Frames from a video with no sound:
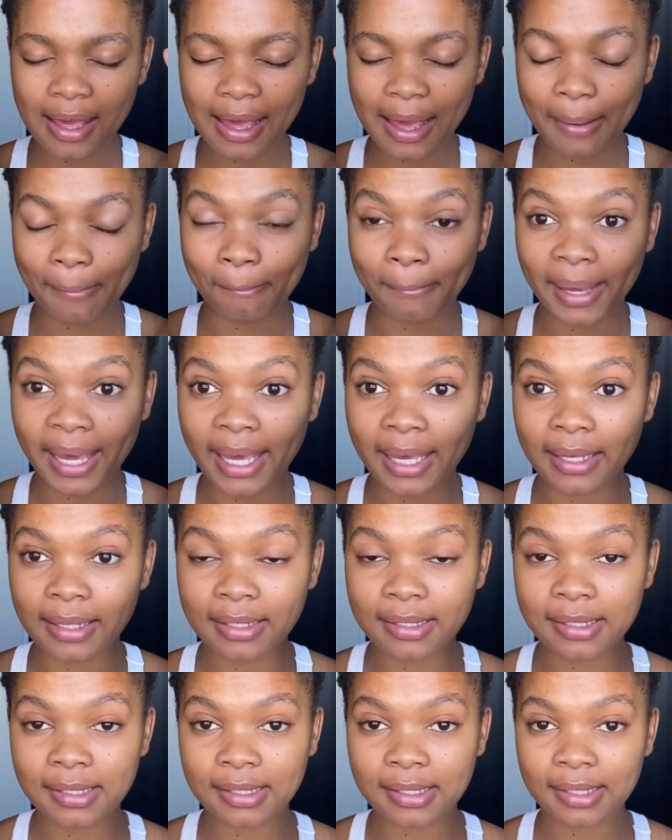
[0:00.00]

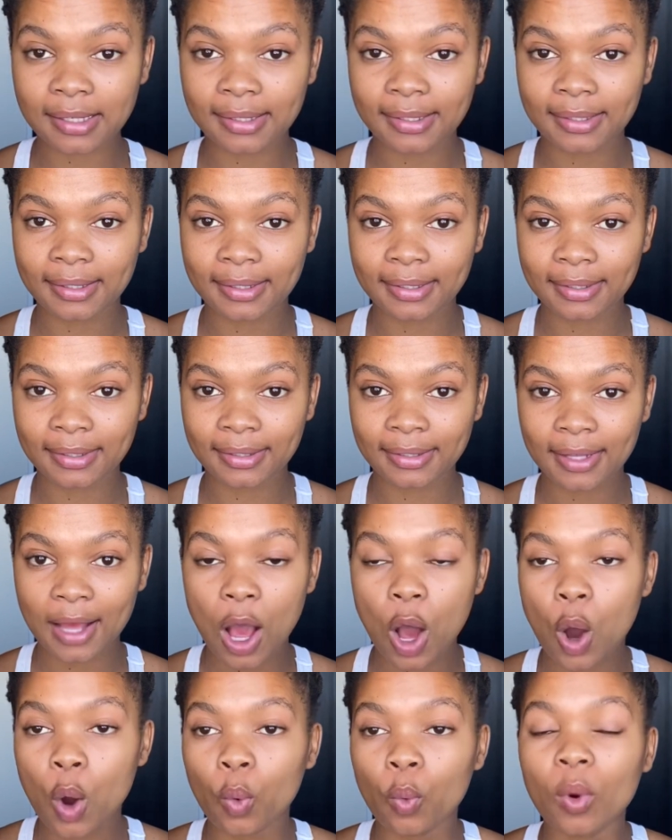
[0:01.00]
males
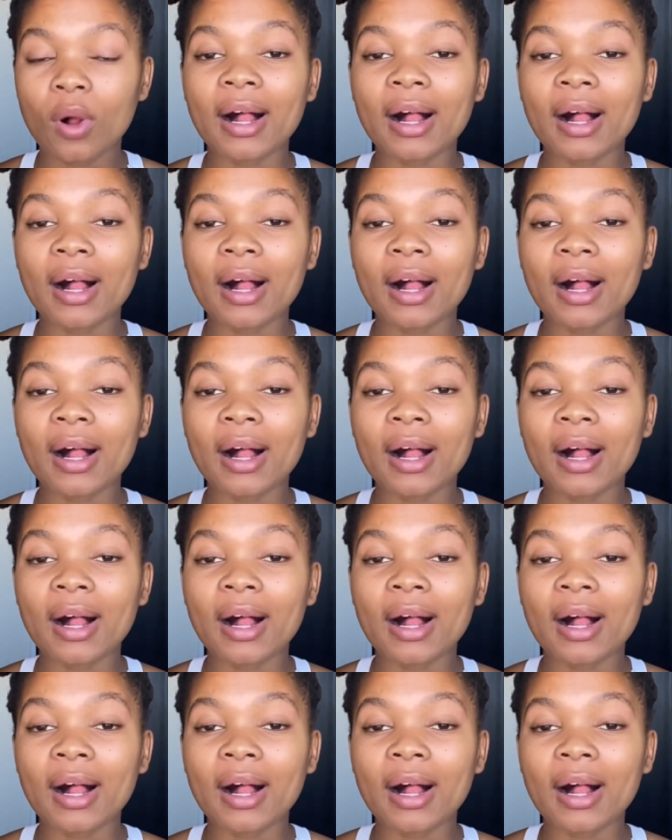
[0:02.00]
will